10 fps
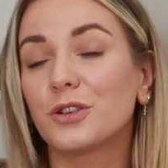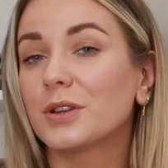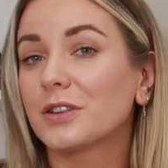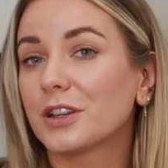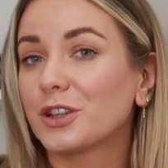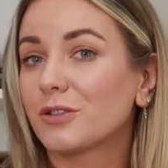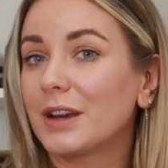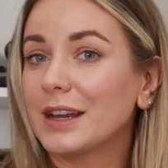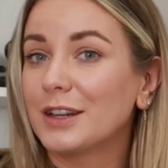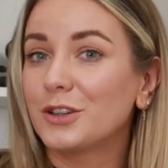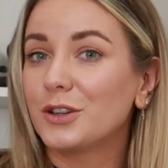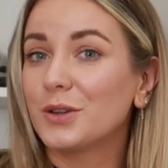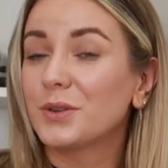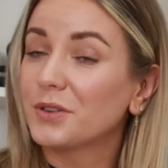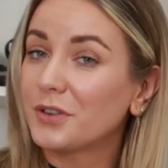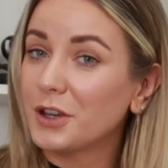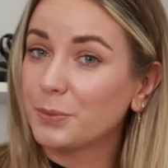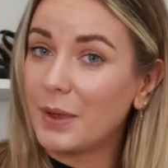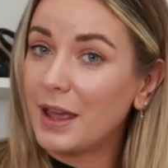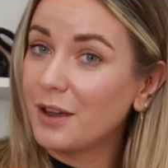ado, let's go straight into the
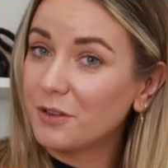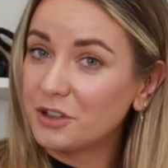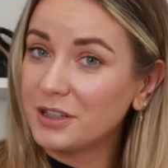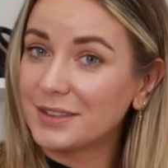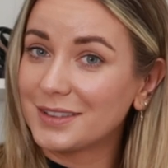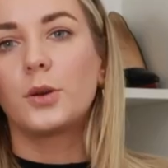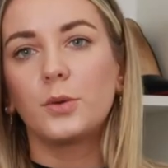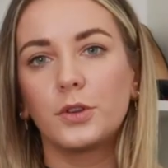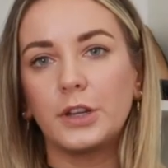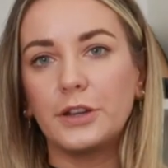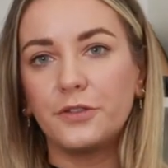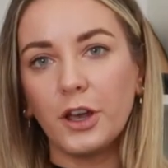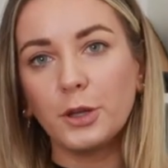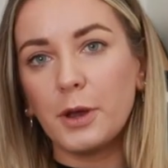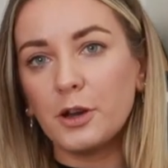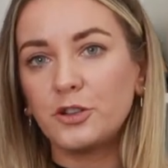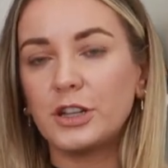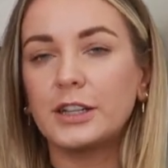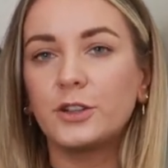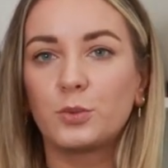first pair of jeans. So the first pair of
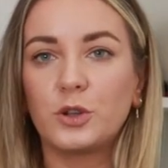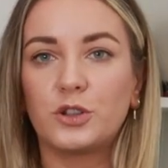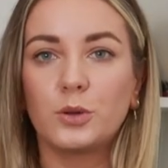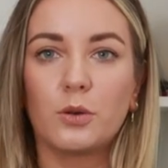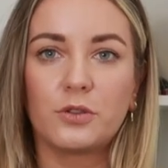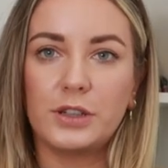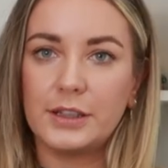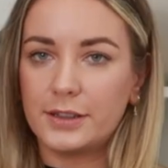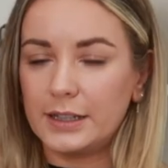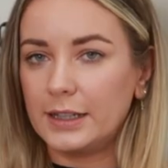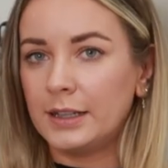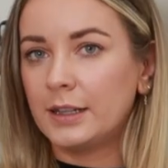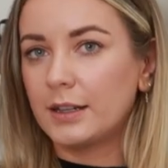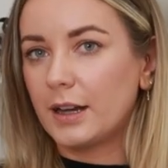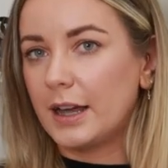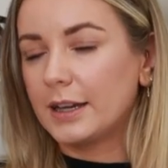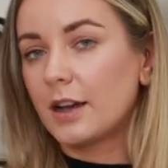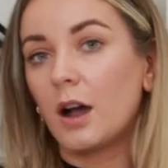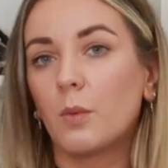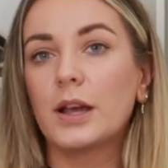jeans, which you obviously see a
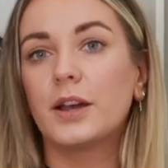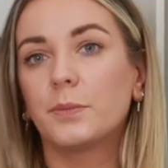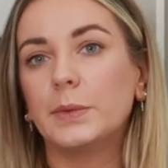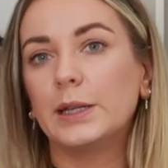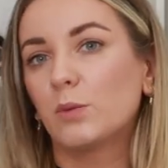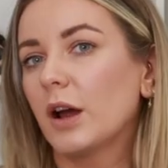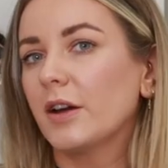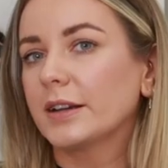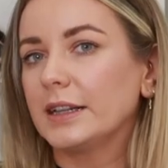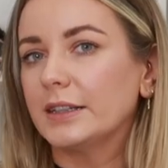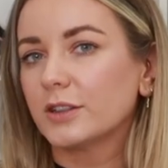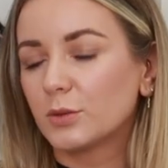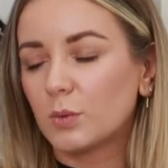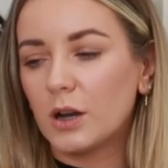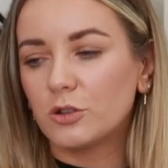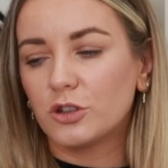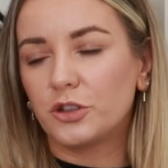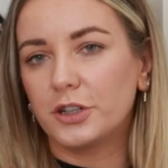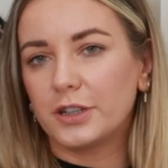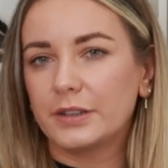cutaway of me wearing these as well, just
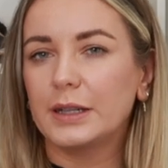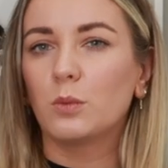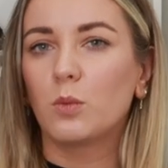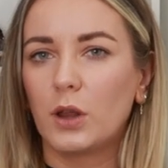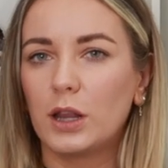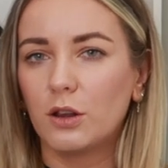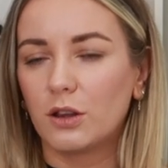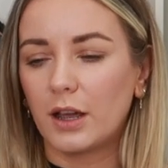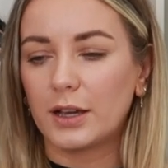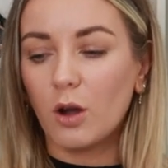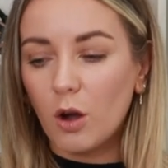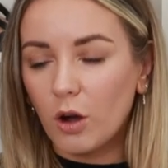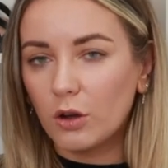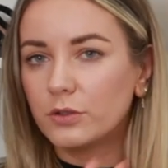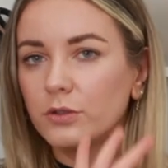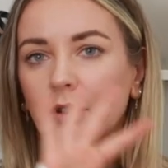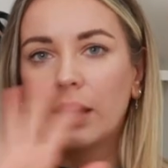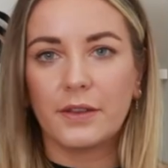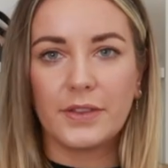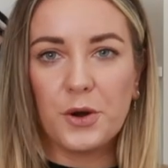so you can see what they look like on.
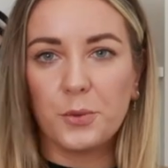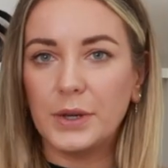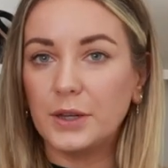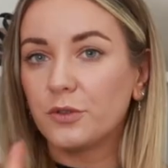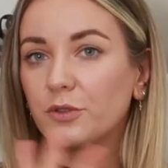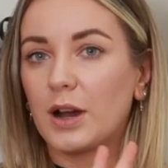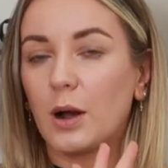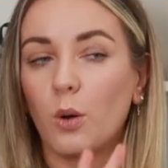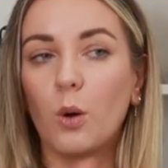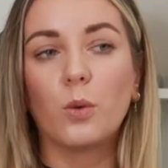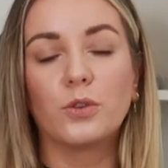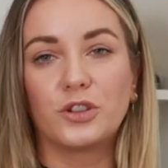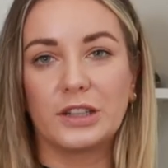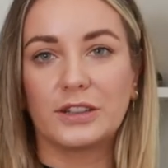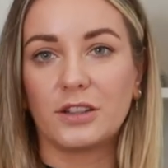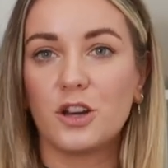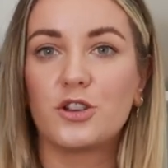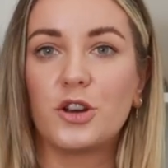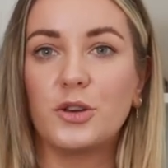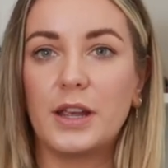That will be throughout all the jeans that I
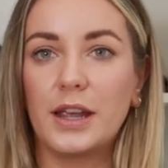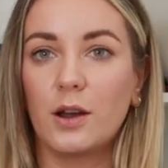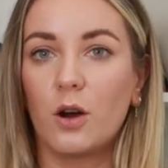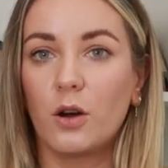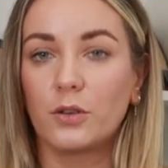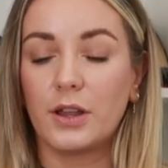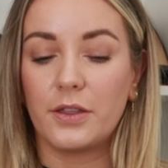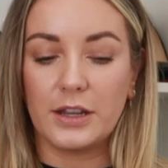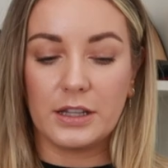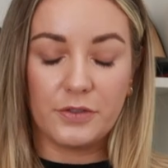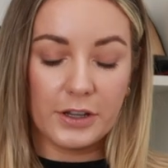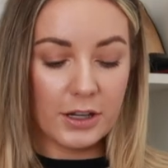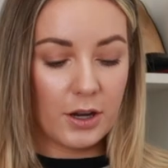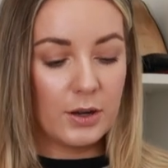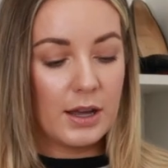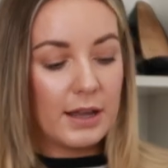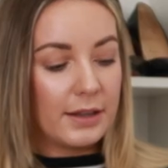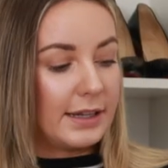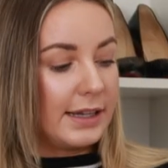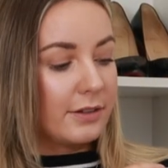show you here on this video.
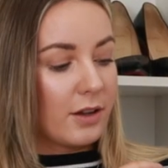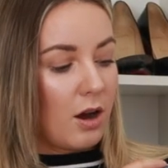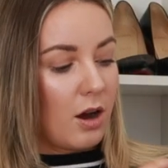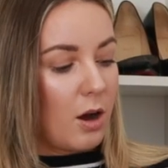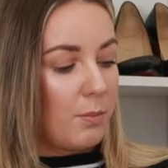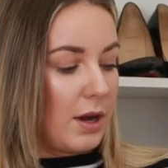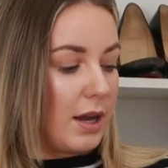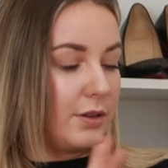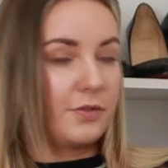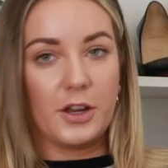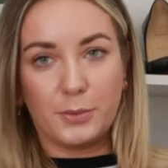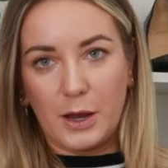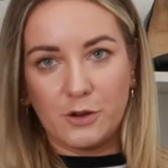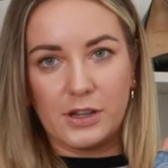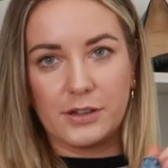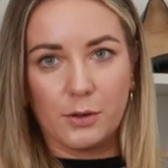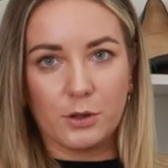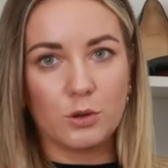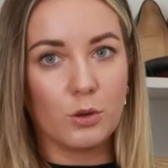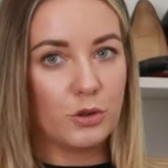These are my first pair of jeans I'm
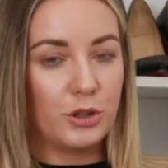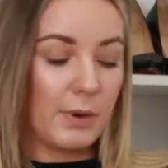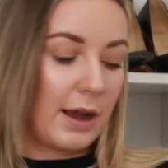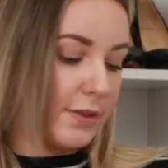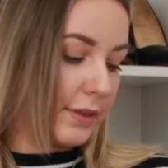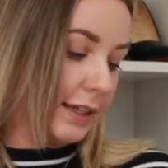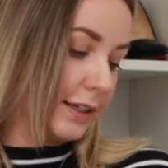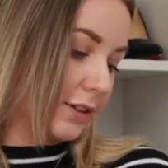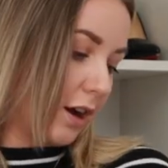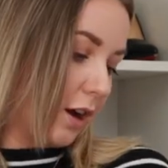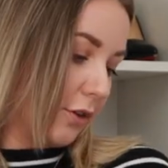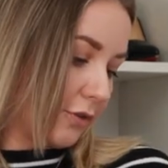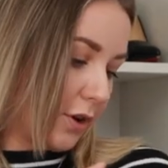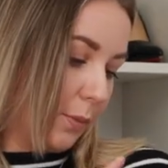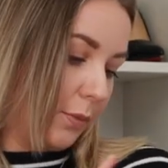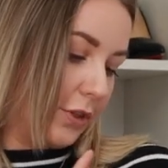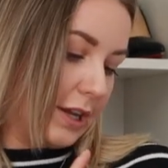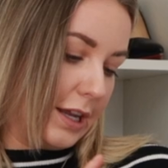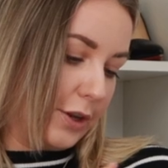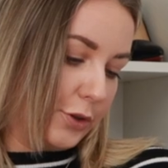going to talk to you about, and these are from
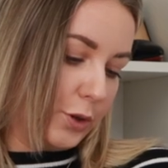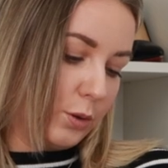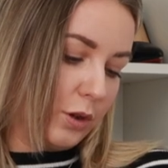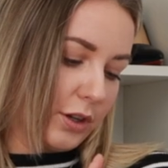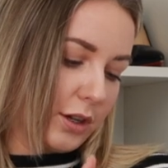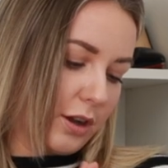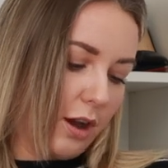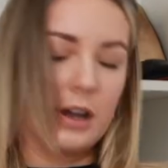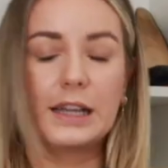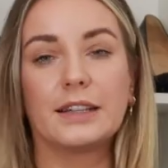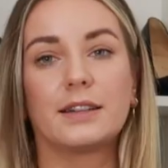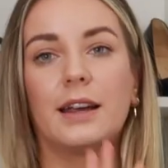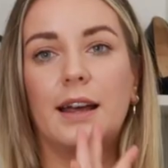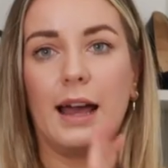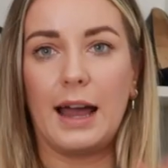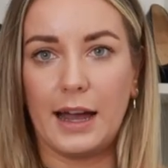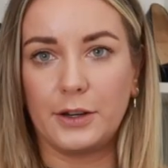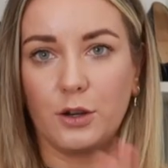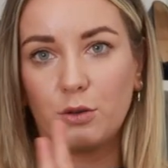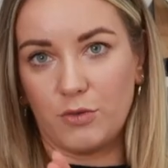the New Look Kind
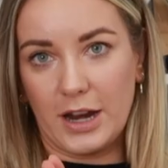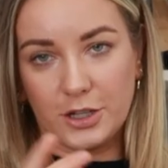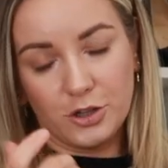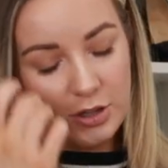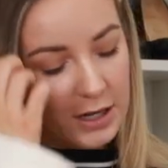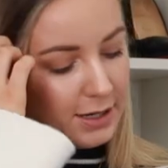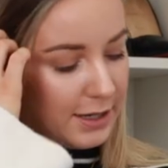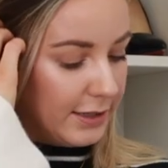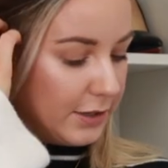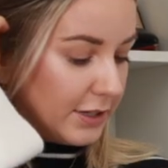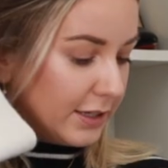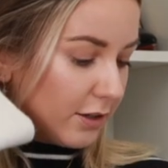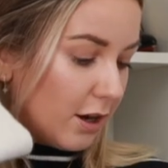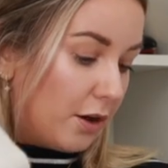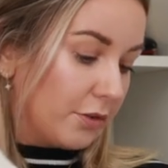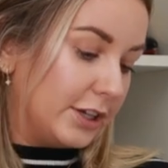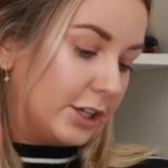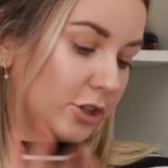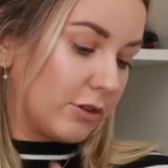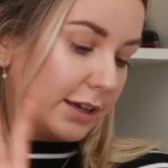Hannah range. Now, these are the
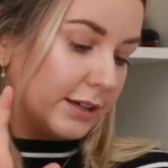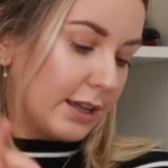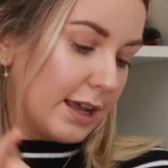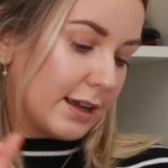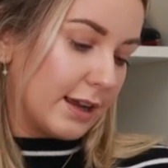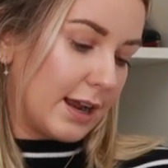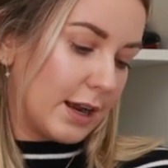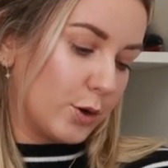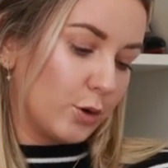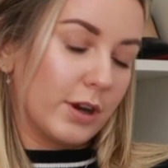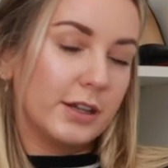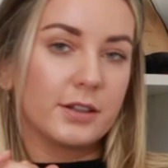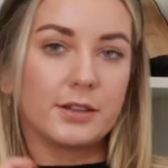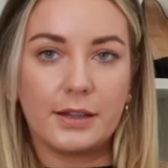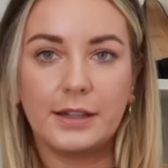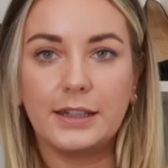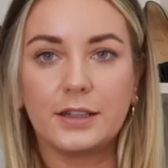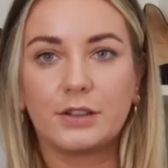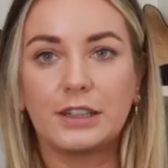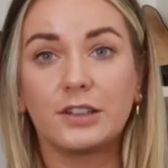straight leg ankle grazers, and these
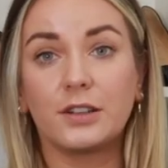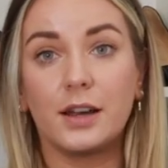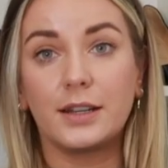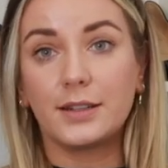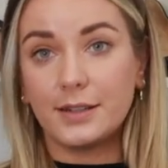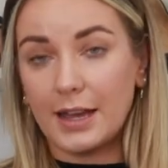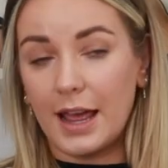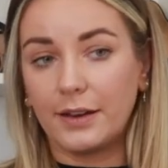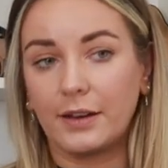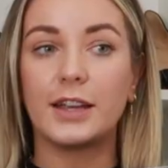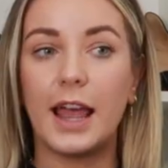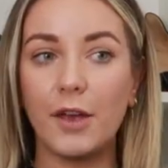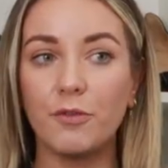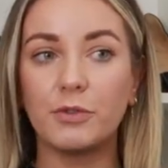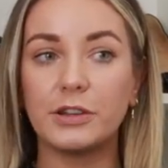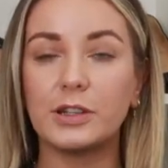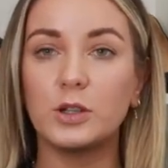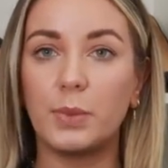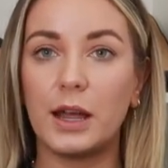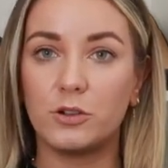are in a size 10. Every
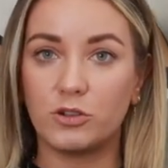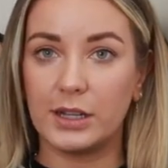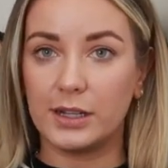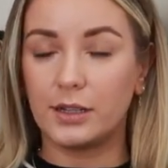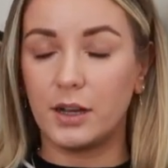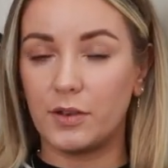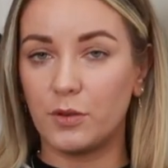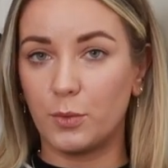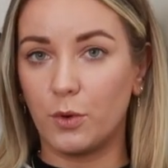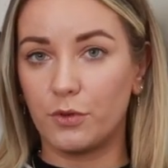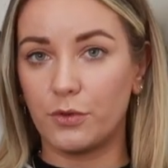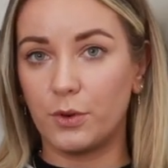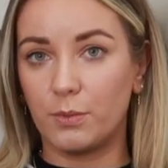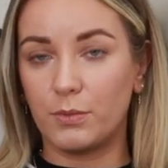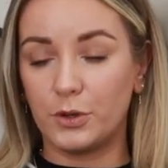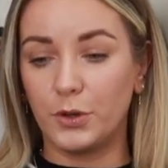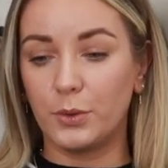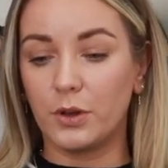single pair of jeans I've ever bought from New